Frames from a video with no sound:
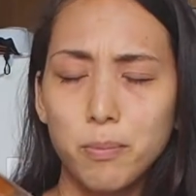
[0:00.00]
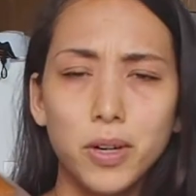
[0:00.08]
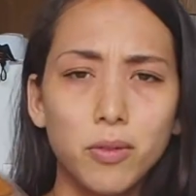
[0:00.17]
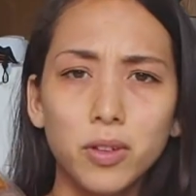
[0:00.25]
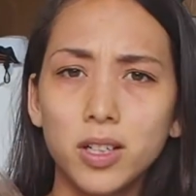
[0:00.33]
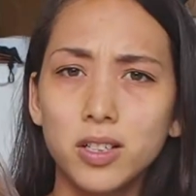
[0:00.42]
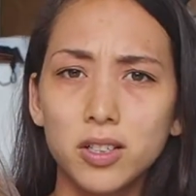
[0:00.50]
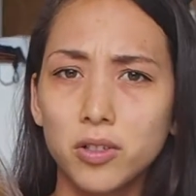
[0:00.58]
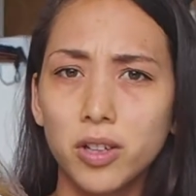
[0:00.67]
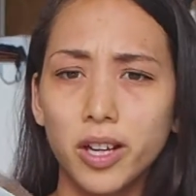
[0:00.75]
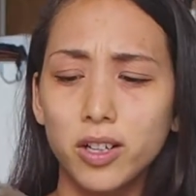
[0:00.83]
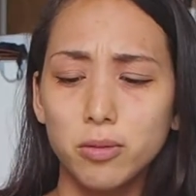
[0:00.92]
but it really doesn't
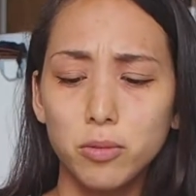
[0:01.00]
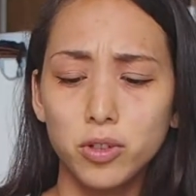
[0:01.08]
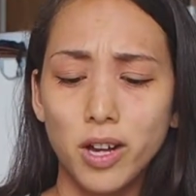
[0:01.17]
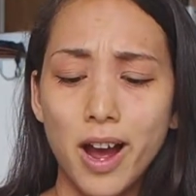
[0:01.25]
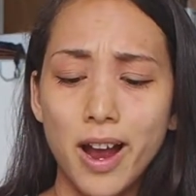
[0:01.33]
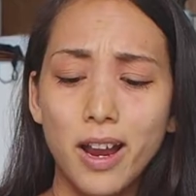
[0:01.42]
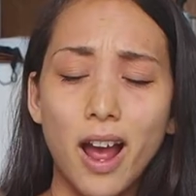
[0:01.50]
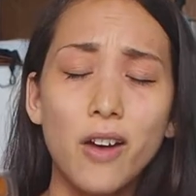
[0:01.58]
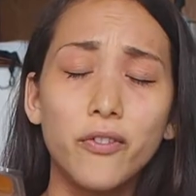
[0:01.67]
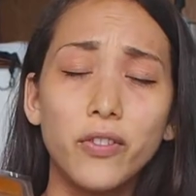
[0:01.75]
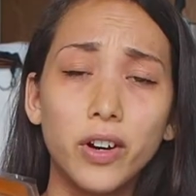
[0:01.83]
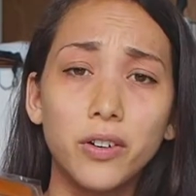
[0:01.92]
look like a samosa. I
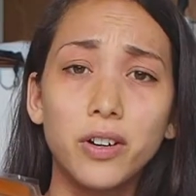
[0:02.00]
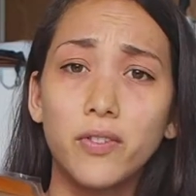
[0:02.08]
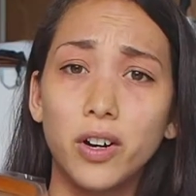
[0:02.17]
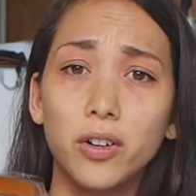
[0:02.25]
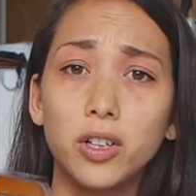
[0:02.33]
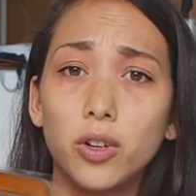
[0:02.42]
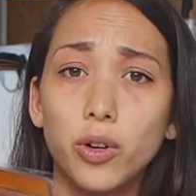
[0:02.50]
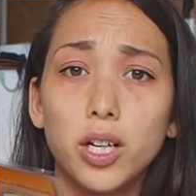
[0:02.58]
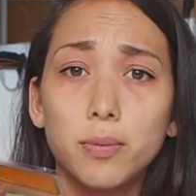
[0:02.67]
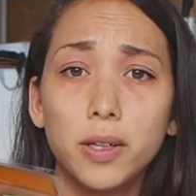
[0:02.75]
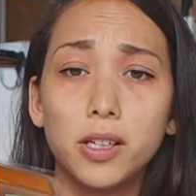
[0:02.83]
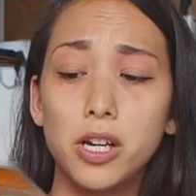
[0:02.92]
have very, very low
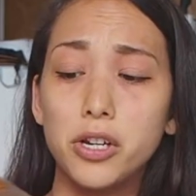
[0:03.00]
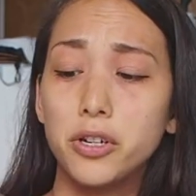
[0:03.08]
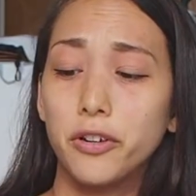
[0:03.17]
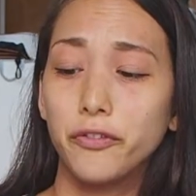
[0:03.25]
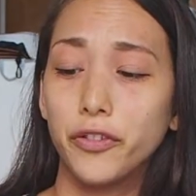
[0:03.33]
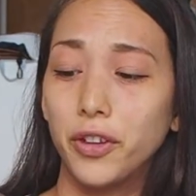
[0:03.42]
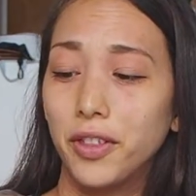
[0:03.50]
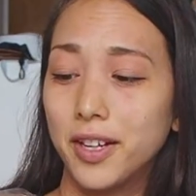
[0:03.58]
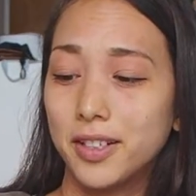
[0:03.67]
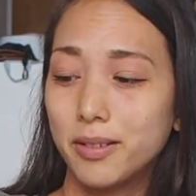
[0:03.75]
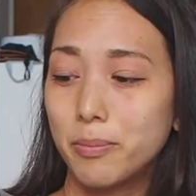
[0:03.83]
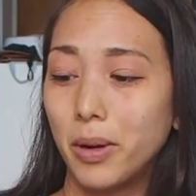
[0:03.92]
expectation for
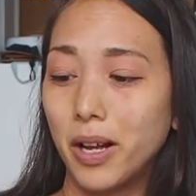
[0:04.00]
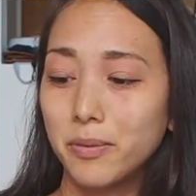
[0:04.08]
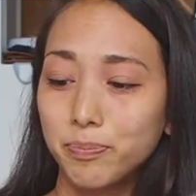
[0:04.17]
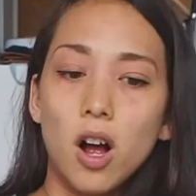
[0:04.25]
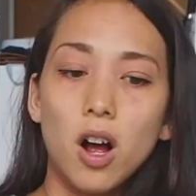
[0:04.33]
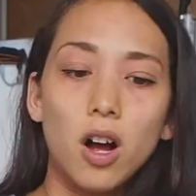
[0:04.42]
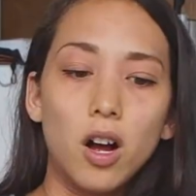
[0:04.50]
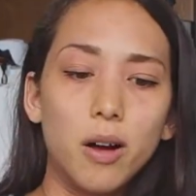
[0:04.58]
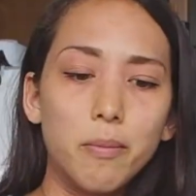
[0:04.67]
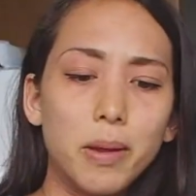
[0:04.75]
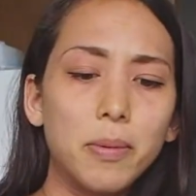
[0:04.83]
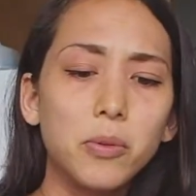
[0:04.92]
this, but
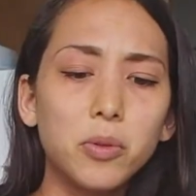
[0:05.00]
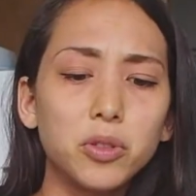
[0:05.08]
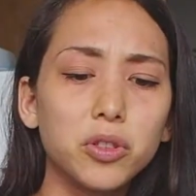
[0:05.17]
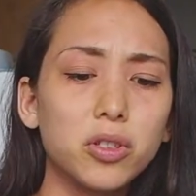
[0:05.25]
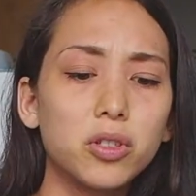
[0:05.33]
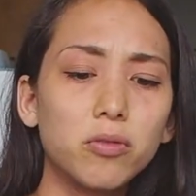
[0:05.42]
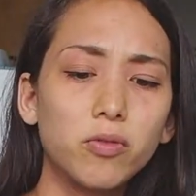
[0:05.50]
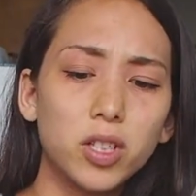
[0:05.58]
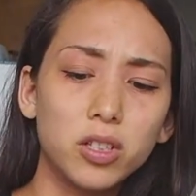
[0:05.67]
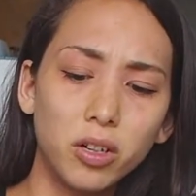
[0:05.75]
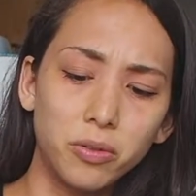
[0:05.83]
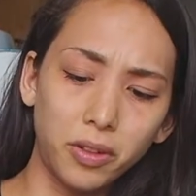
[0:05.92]
maybe we'll just
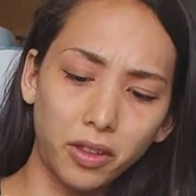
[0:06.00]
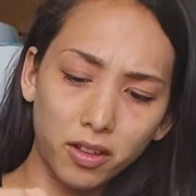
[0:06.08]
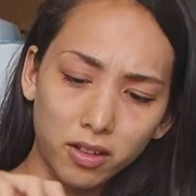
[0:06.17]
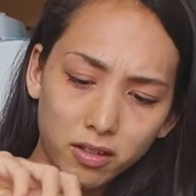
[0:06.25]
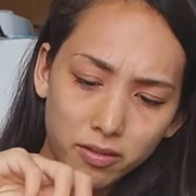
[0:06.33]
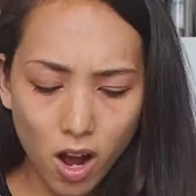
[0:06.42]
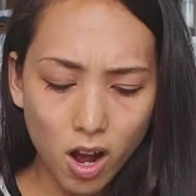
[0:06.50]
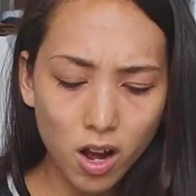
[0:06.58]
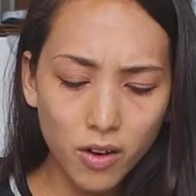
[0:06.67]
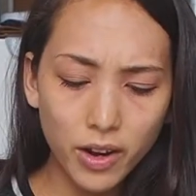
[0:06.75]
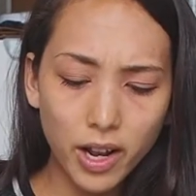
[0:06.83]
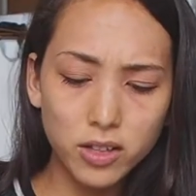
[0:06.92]
start with this.
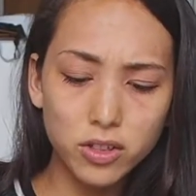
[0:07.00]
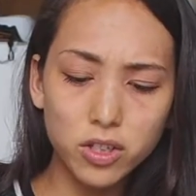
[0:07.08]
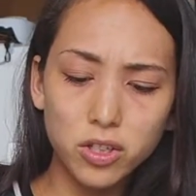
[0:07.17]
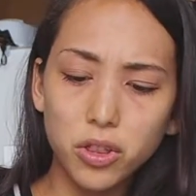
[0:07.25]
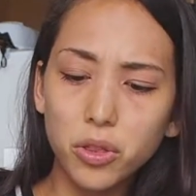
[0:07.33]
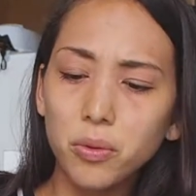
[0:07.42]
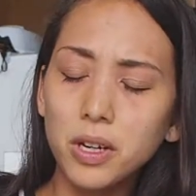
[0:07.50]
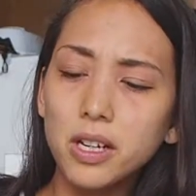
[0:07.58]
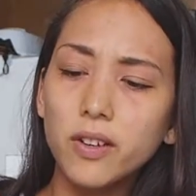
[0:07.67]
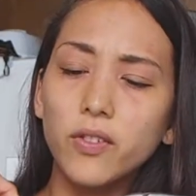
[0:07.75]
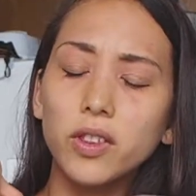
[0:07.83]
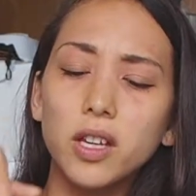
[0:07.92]
Oh, it has three
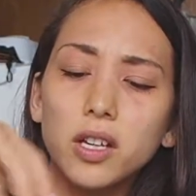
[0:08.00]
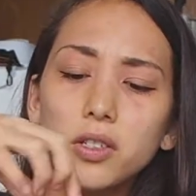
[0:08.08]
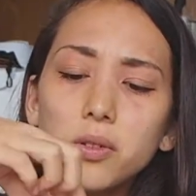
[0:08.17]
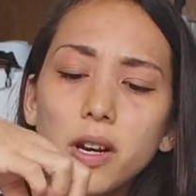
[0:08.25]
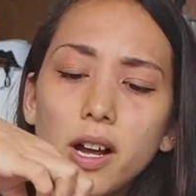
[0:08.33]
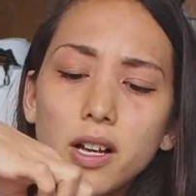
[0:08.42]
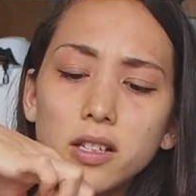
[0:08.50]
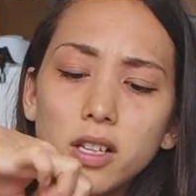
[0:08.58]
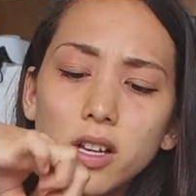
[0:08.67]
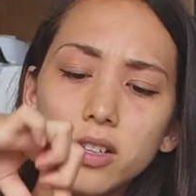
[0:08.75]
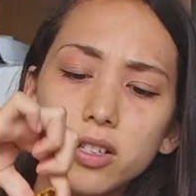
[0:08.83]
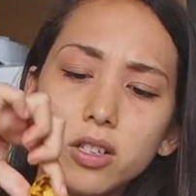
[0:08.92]
different things. So it has
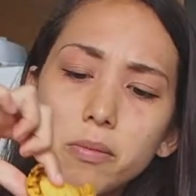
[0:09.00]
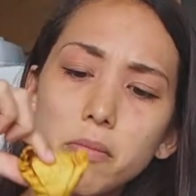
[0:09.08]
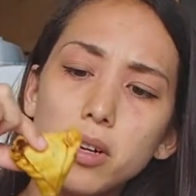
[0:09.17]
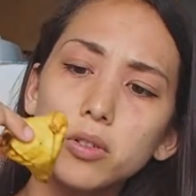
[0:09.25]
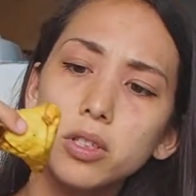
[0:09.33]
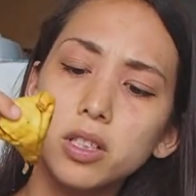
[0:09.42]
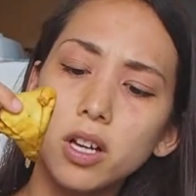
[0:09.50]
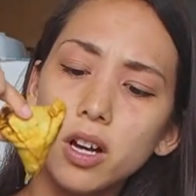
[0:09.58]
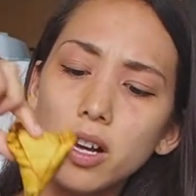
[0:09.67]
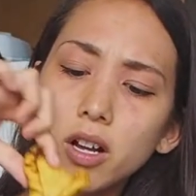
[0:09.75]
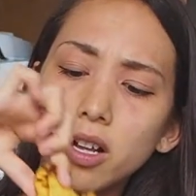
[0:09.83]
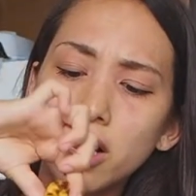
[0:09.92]
a
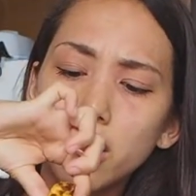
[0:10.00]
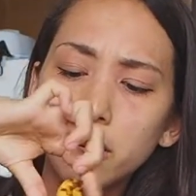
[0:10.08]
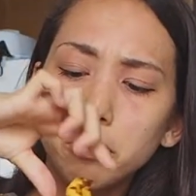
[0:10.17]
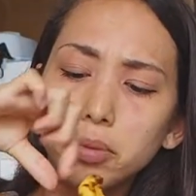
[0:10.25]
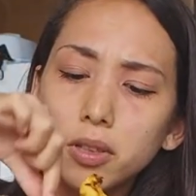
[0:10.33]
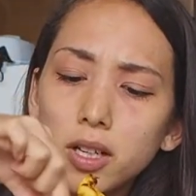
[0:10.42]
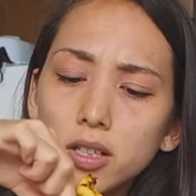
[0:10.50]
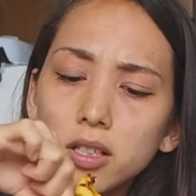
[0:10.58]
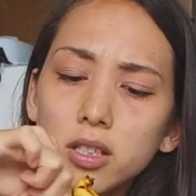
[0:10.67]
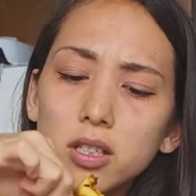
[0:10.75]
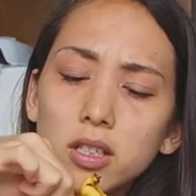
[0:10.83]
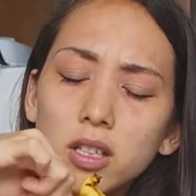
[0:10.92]
samosa
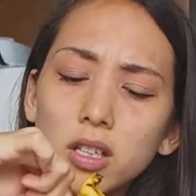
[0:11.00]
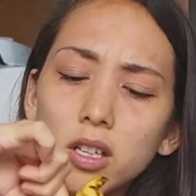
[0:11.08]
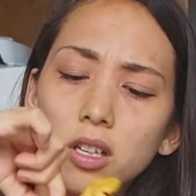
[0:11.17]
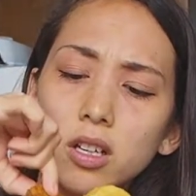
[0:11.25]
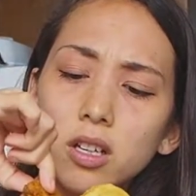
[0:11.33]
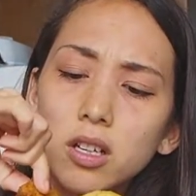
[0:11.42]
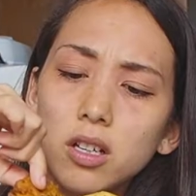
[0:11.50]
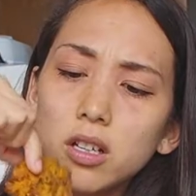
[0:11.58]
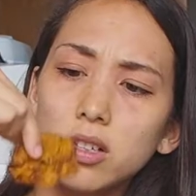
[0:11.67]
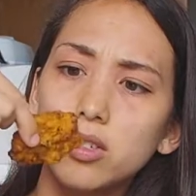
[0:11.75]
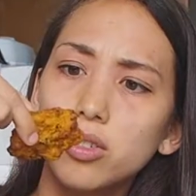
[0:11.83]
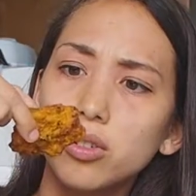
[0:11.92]
plus
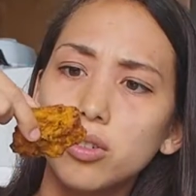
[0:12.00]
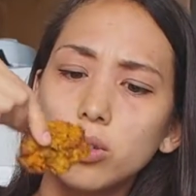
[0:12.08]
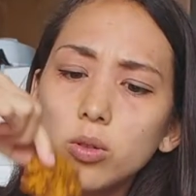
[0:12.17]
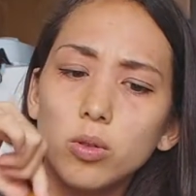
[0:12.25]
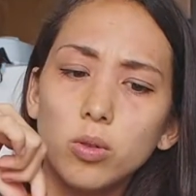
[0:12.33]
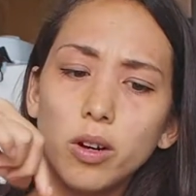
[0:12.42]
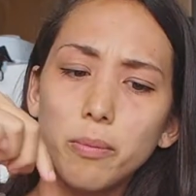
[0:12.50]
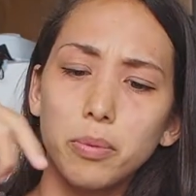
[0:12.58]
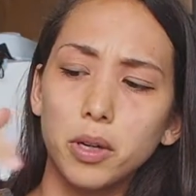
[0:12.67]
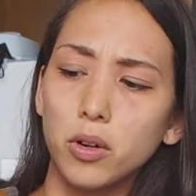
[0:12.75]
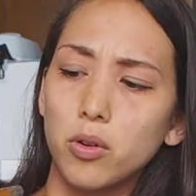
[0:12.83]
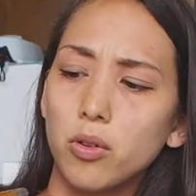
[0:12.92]
two
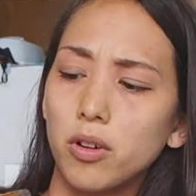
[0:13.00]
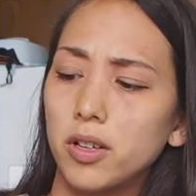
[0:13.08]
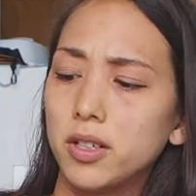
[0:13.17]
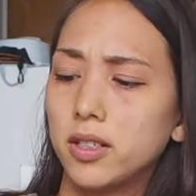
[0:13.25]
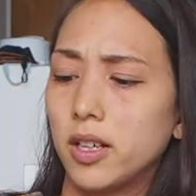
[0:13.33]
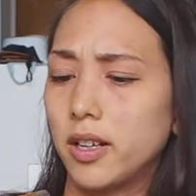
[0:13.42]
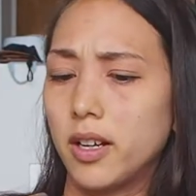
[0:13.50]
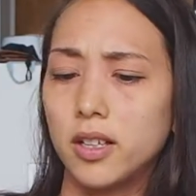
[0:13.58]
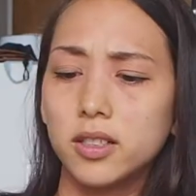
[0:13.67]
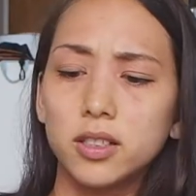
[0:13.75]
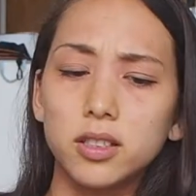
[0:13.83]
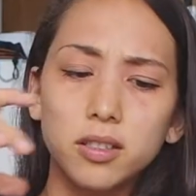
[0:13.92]
pakoras, I
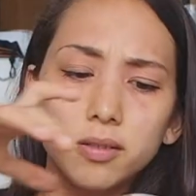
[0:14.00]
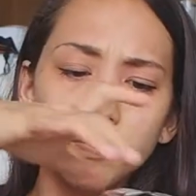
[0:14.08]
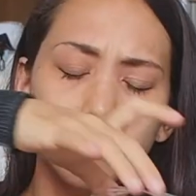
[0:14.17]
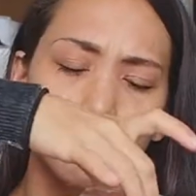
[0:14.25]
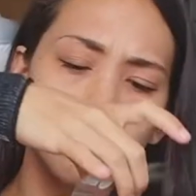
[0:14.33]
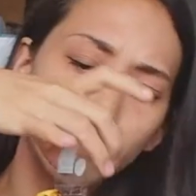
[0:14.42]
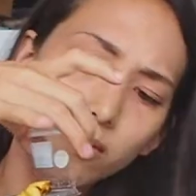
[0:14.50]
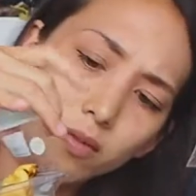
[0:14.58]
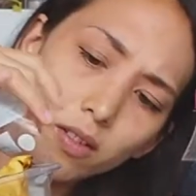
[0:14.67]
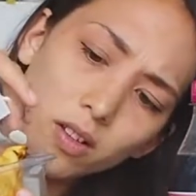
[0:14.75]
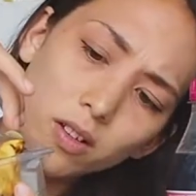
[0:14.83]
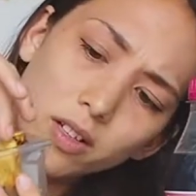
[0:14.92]
guess.
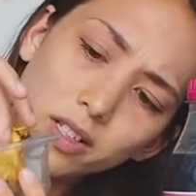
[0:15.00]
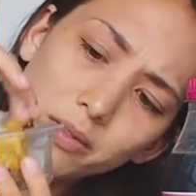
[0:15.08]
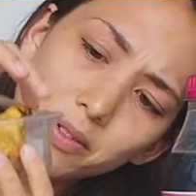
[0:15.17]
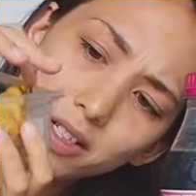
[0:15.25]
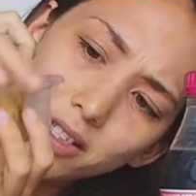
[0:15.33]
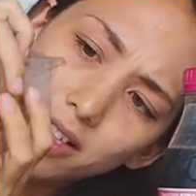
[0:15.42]
Is that what it